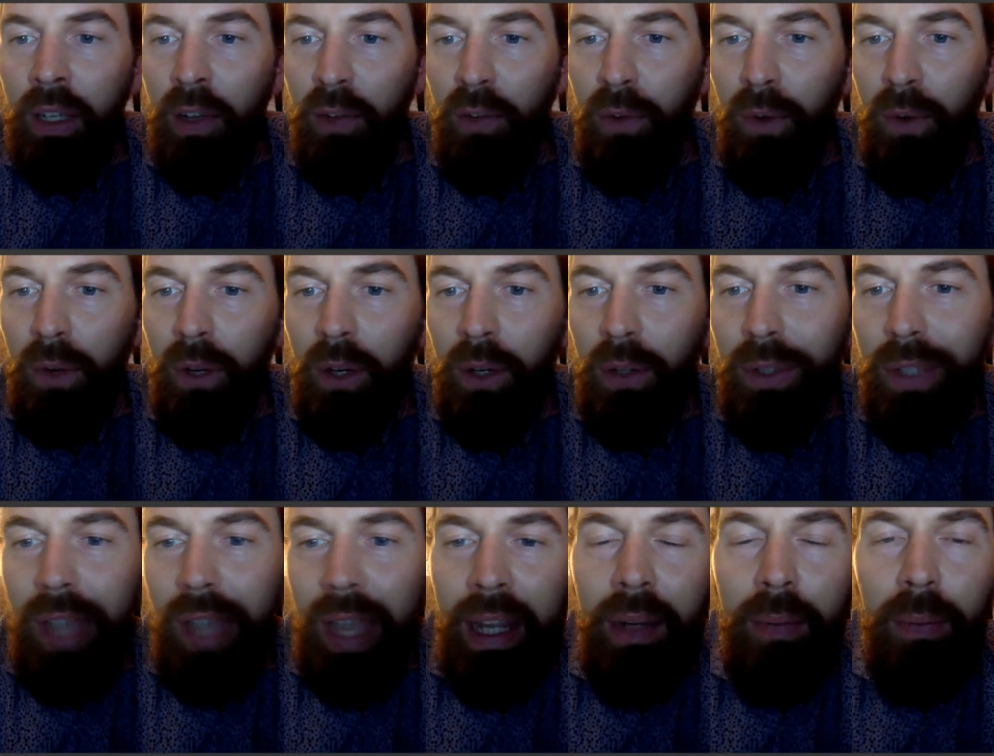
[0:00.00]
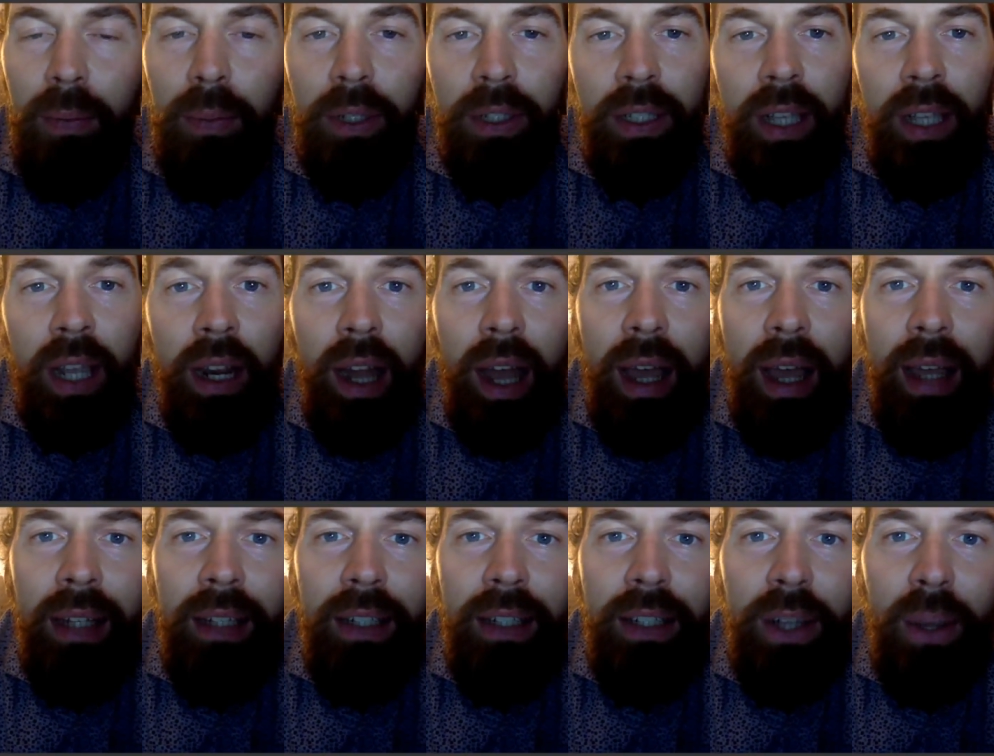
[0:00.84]
For those 80%,
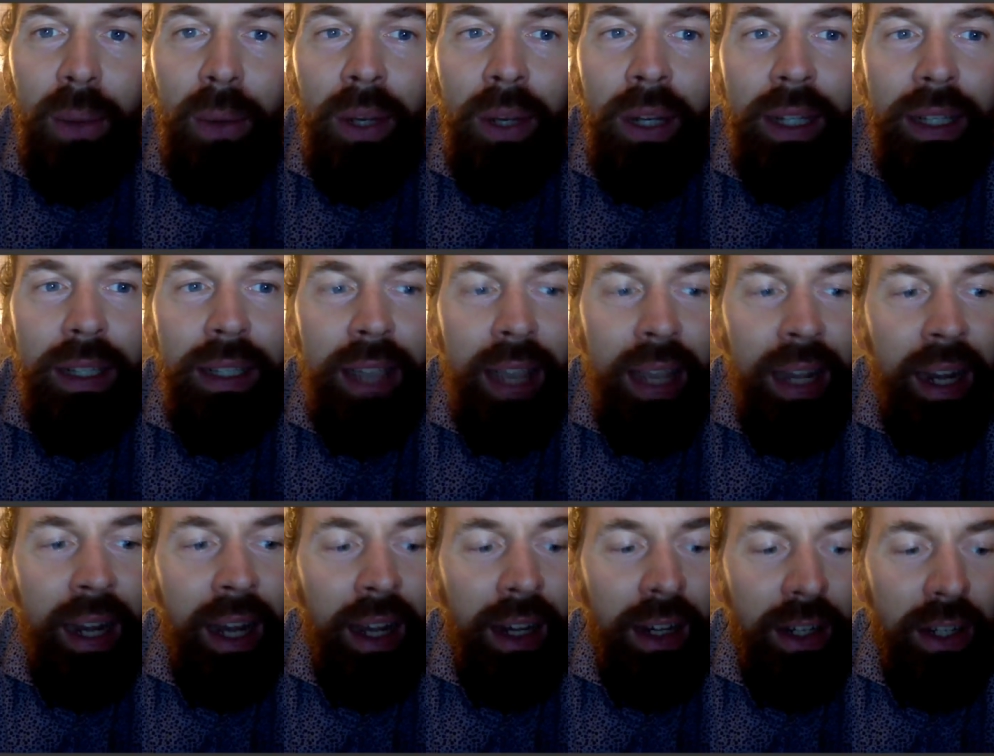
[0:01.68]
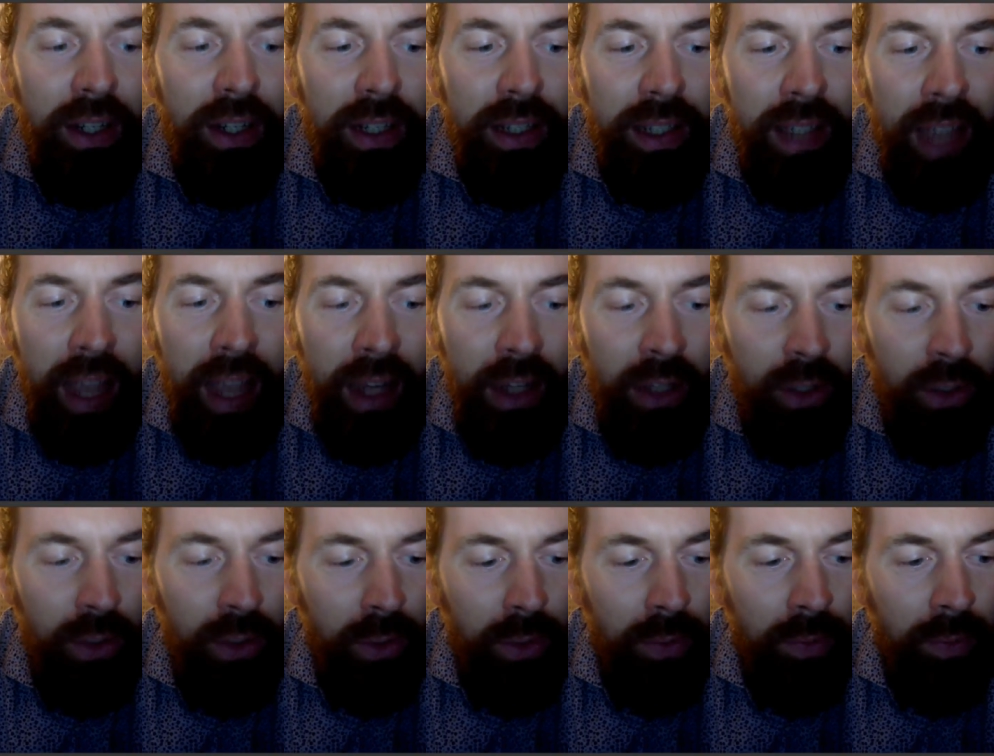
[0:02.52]
I totally can understand
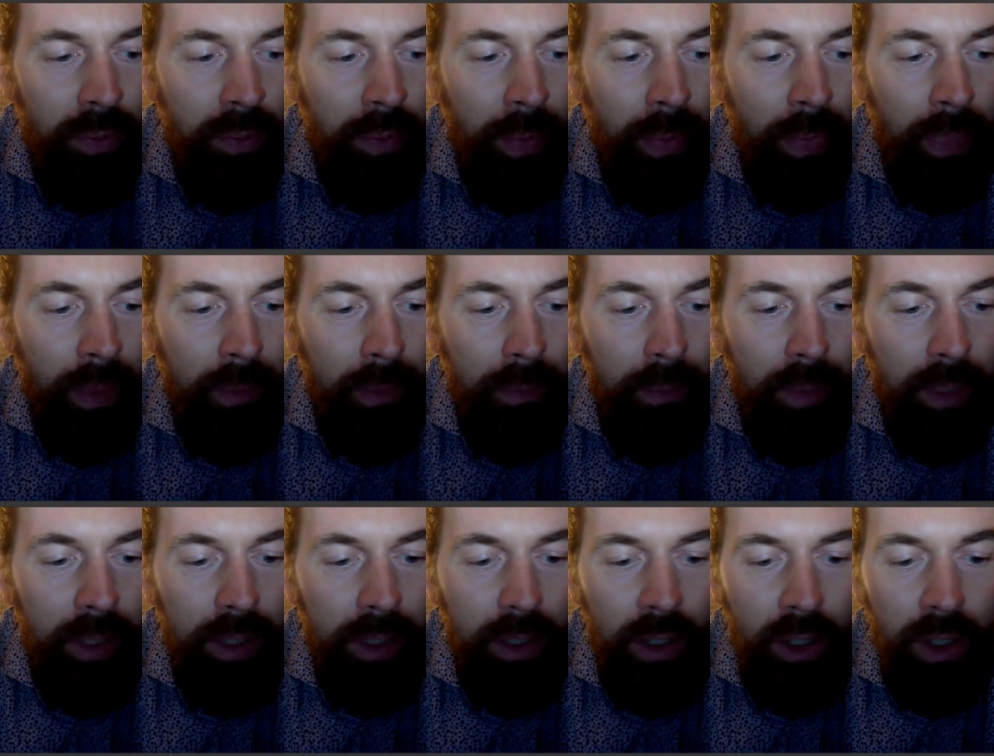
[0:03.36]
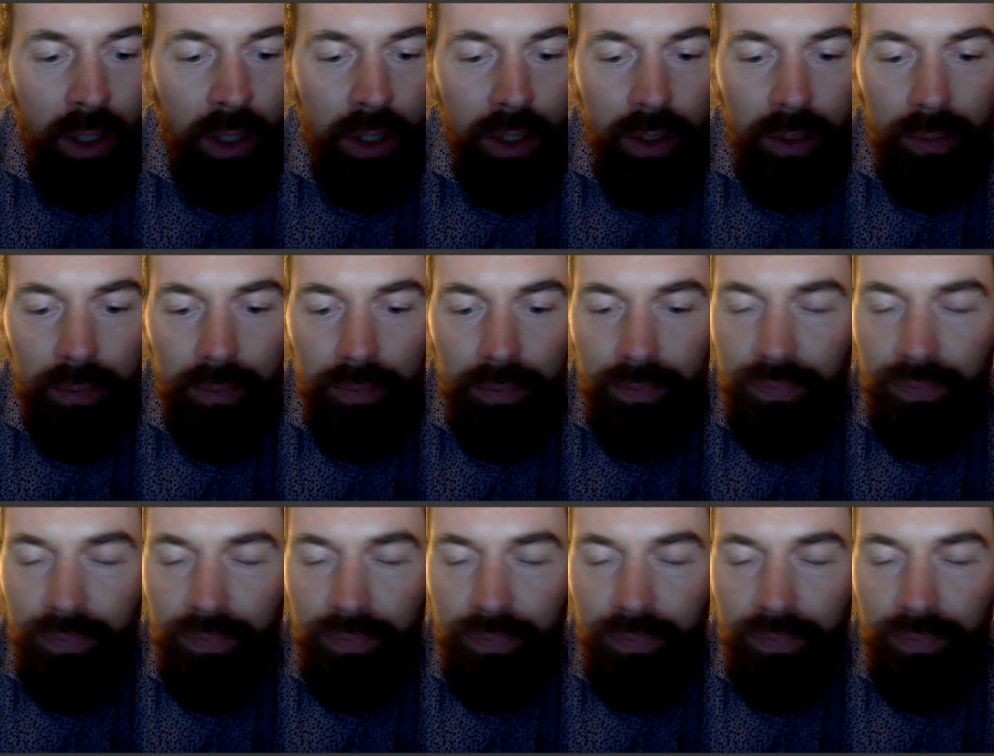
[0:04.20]
you, because